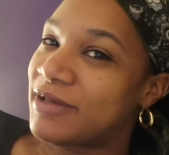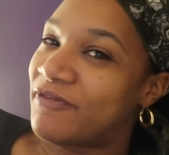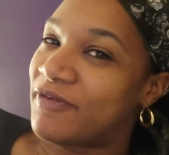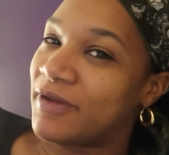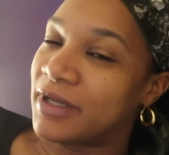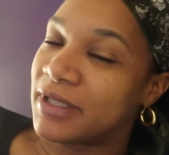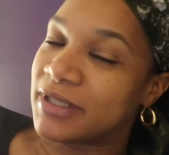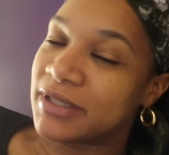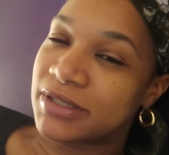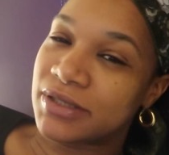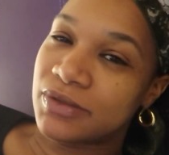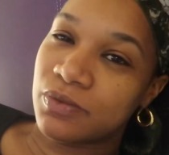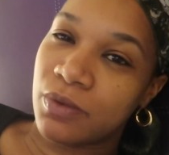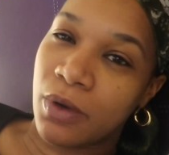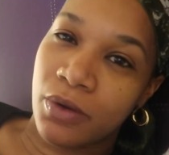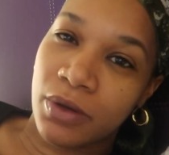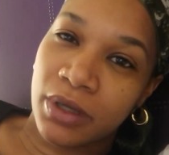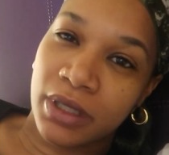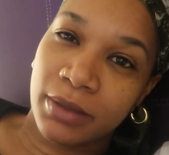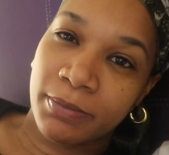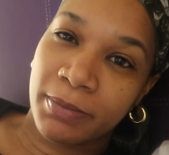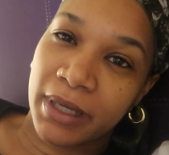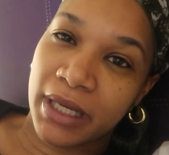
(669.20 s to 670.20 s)
if it looks
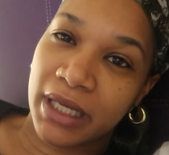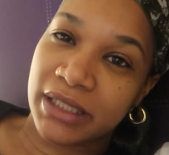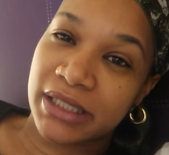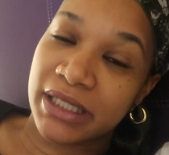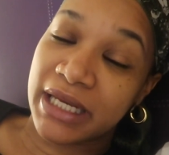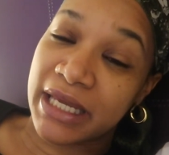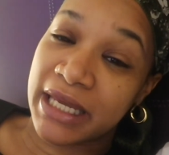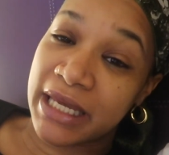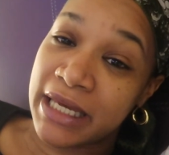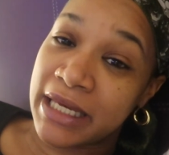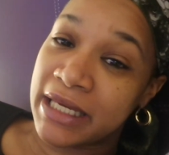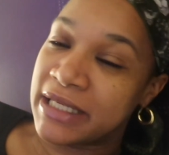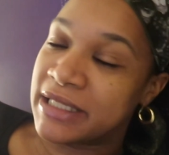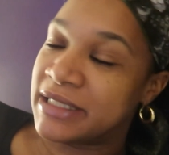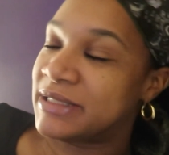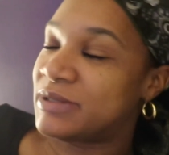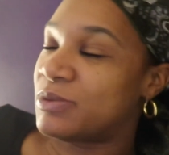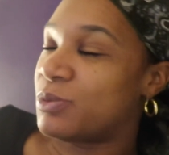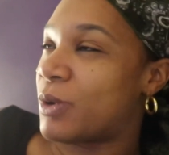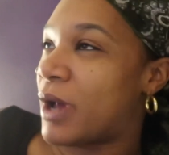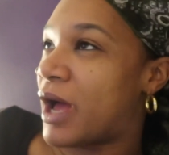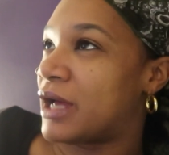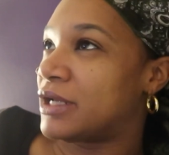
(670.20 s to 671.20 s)
swollen because it
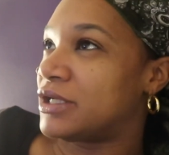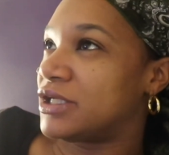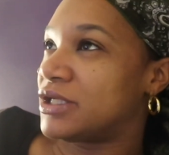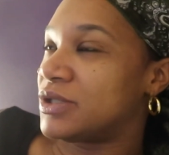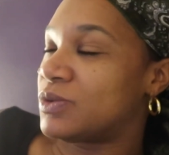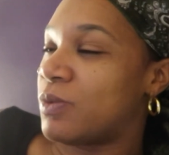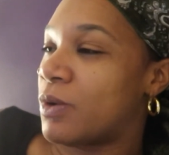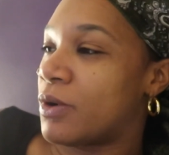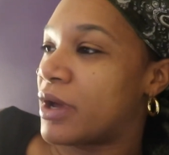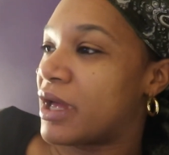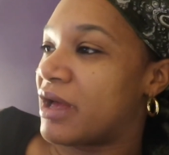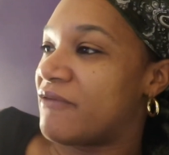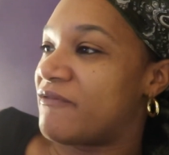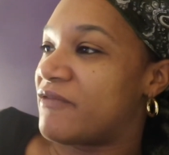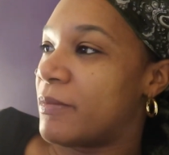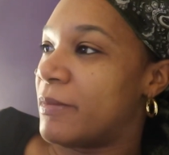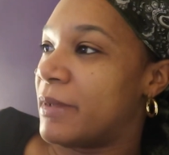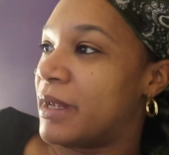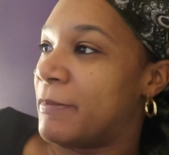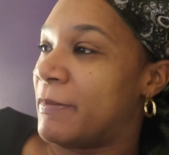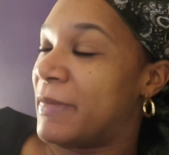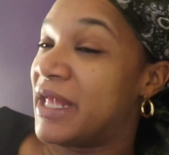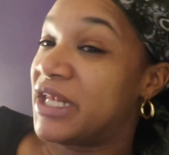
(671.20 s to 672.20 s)
is. I just woke up
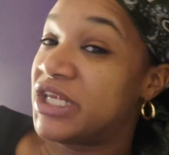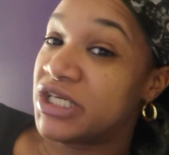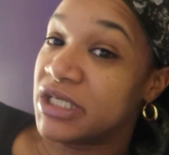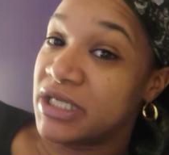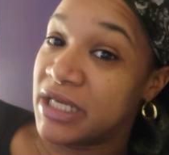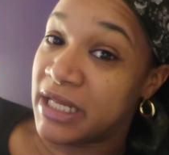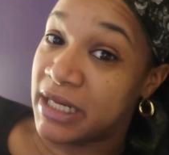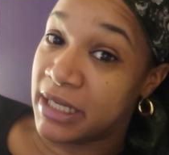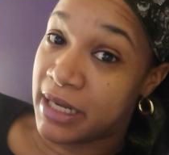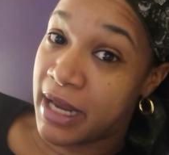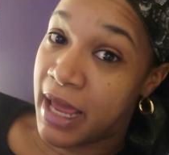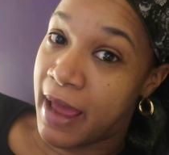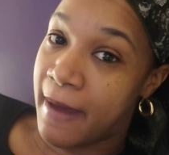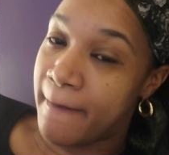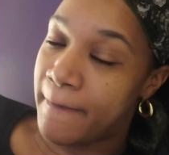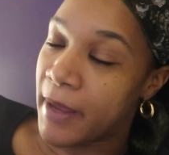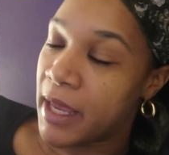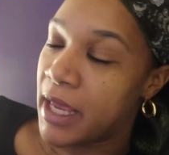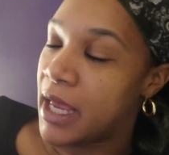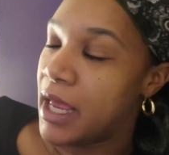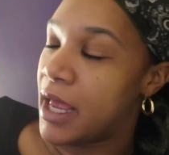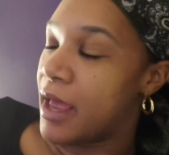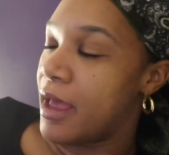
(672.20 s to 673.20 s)
from a much needed nap.
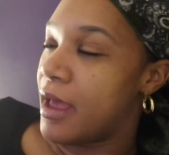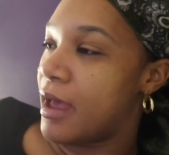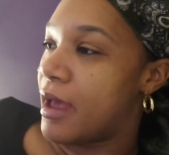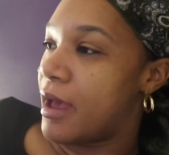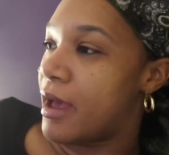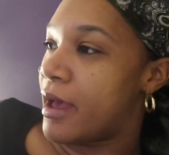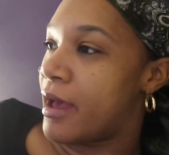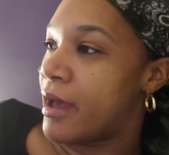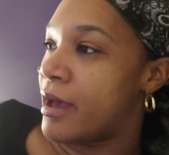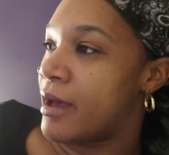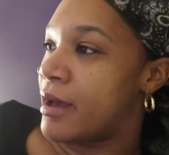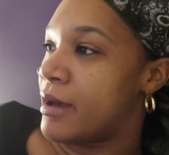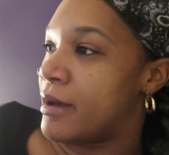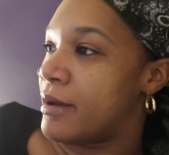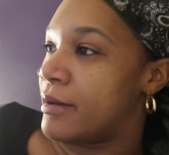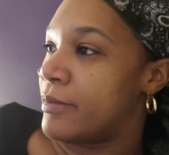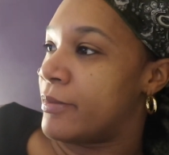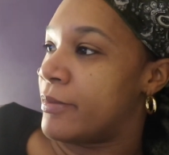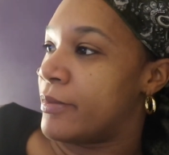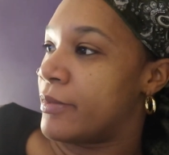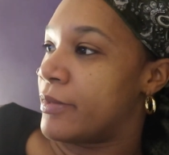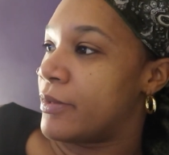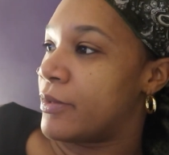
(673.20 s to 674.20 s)

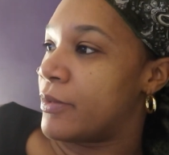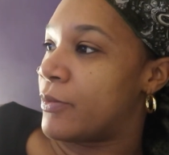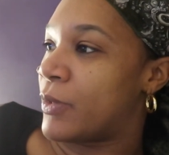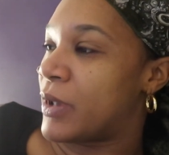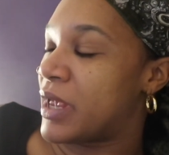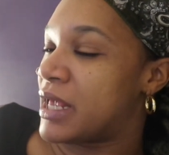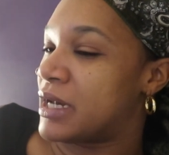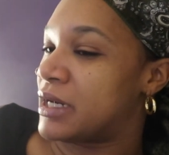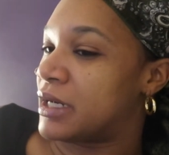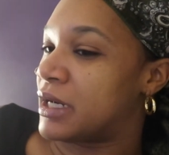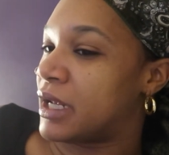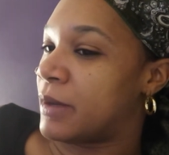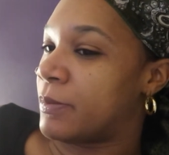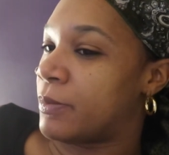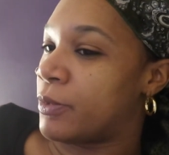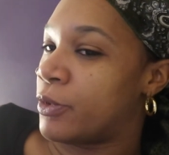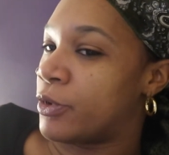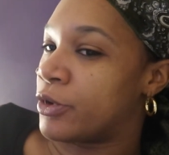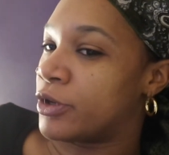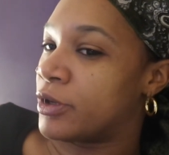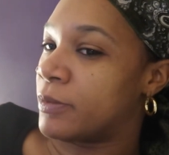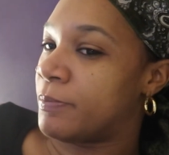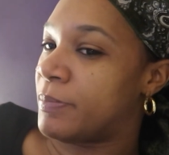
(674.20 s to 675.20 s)
We ended up
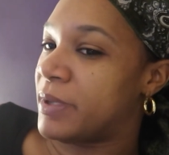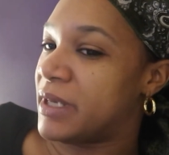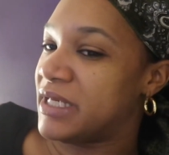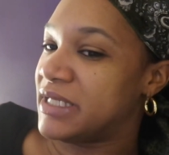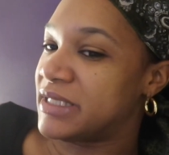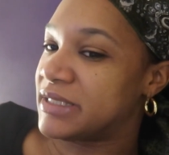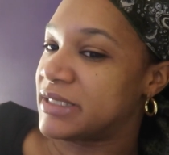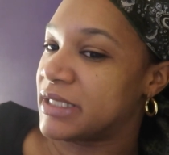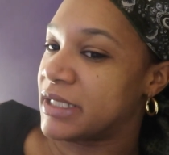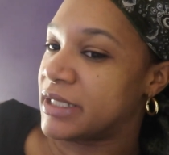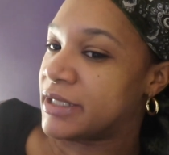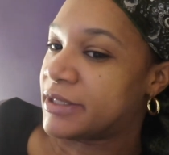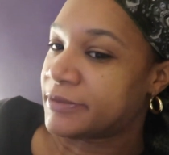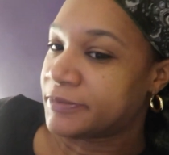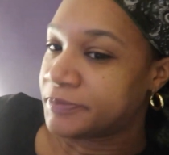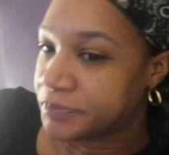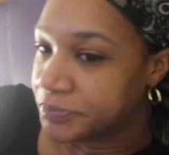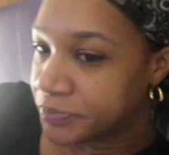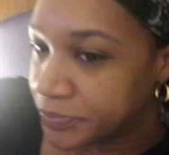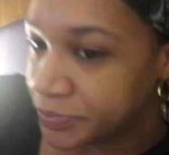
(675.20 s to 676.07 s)
ordering pizza.